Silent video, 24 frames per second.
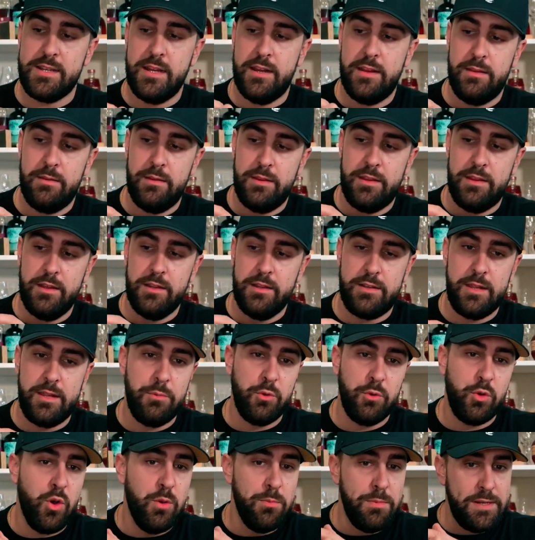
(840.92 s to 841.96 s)
instead of the
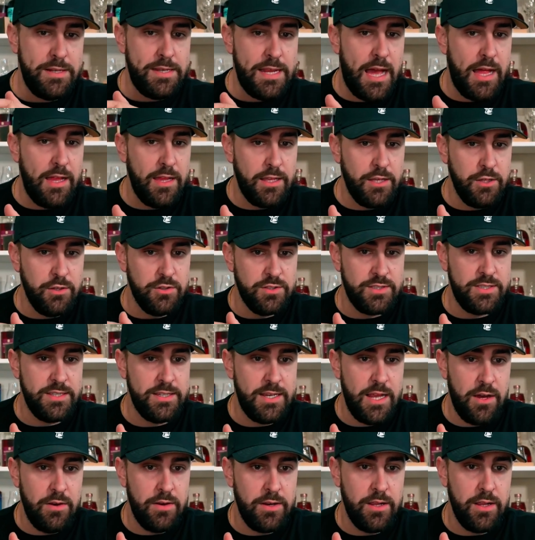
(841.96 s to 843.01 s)
typical medallion you'll see
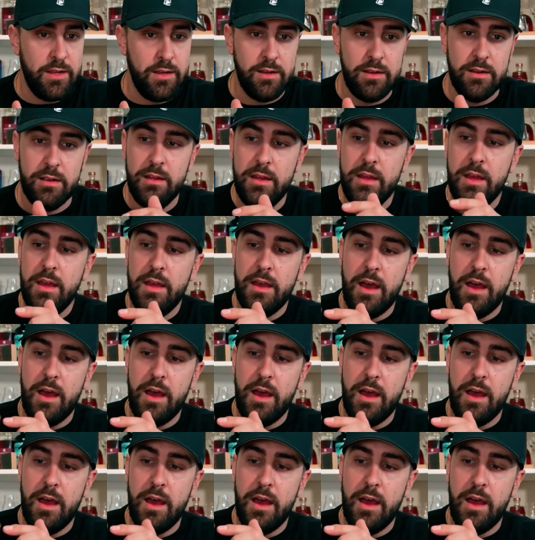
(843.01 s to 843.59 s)
down here.